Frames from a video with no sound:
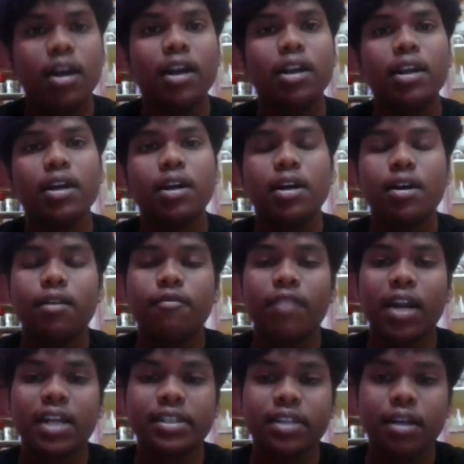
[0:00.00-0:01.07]
fractional
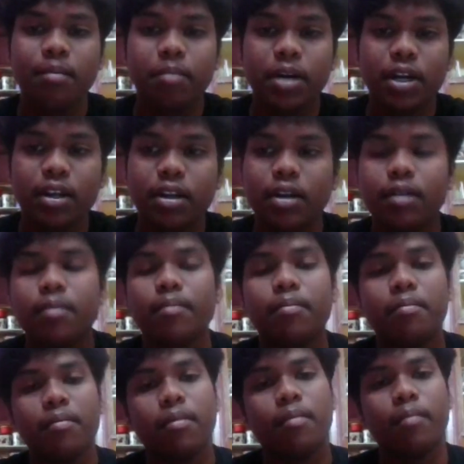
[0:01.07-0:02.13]
part by
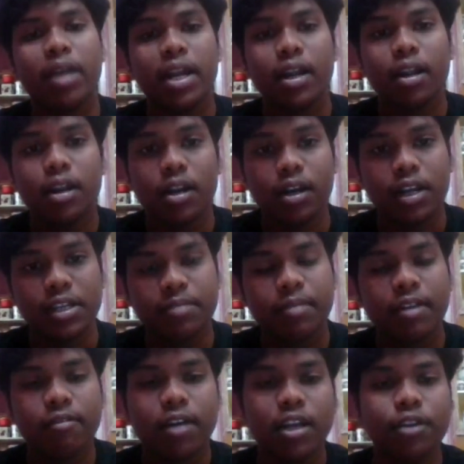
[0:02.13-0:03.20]
decimal value
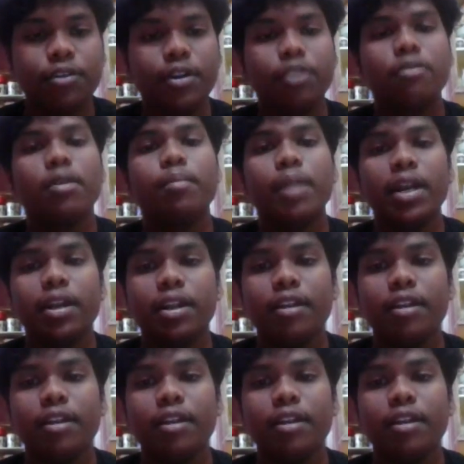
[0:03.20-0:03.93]
into a binary one.